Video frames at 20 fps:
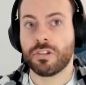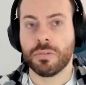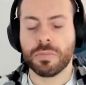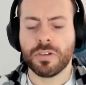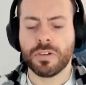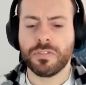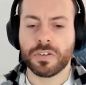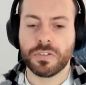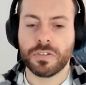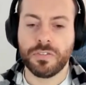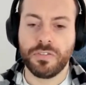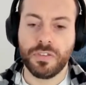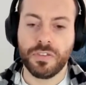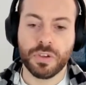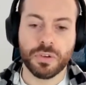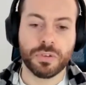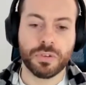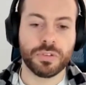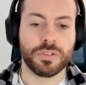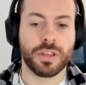except for
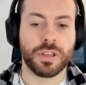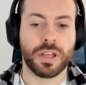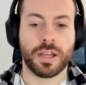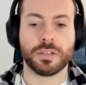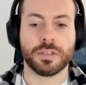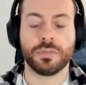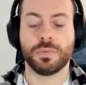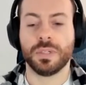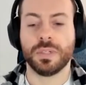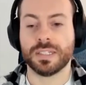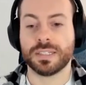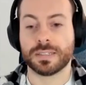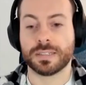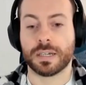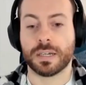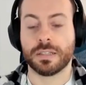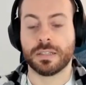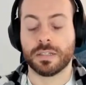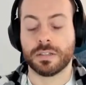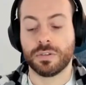few that
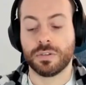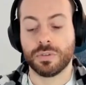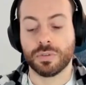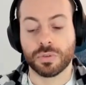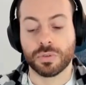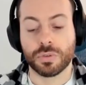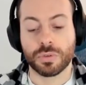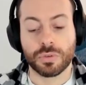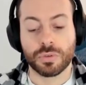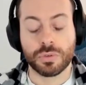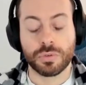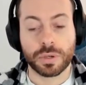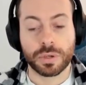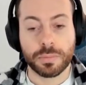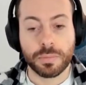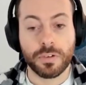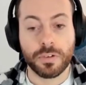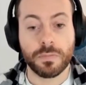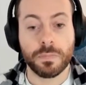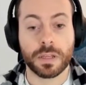we decided
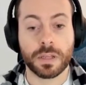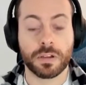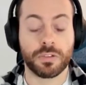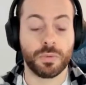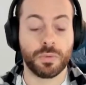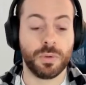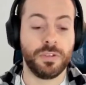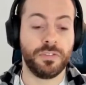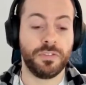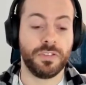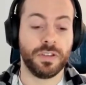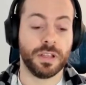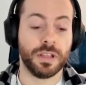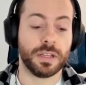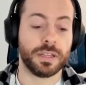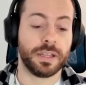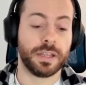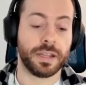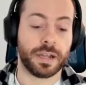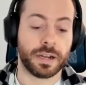to remove because we
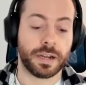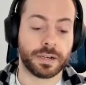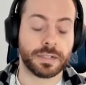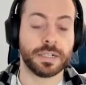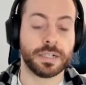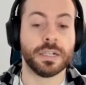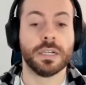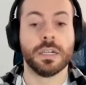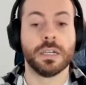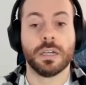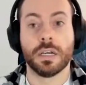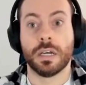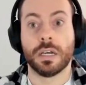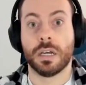feel they are